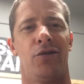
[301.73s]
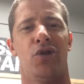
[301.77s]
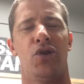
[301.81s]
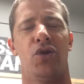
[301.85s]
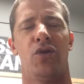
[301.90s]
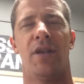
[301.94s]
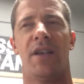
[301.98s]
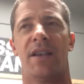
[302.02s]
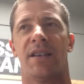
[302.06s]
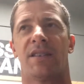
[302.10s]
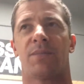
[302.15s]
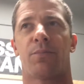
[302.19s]

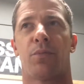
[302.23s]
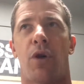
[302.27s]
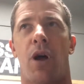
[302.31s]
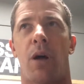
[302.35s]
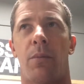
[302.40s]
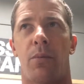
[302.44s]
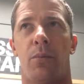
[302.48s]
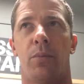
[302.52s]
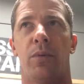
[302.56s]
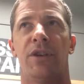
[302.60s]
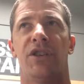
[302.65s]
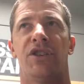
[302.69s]
do this
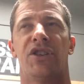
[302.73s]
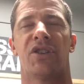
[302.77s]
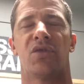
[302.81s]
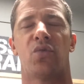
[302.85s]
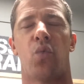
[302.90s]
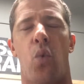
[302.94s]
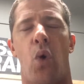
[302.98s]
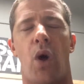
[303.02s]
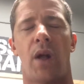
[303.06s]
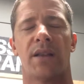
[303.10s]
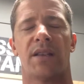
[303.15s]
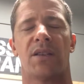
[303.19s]
probably
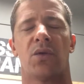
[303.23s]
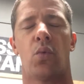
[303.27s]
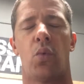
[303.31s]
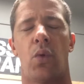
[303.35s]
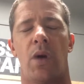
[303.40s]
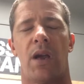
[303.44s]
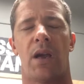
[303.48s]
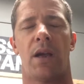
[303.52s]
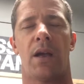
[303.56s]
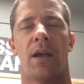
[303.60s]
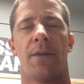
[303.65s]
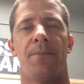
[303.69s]
just once a
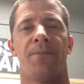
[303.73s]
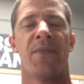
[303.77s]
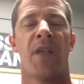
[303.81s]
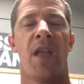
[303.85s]
week.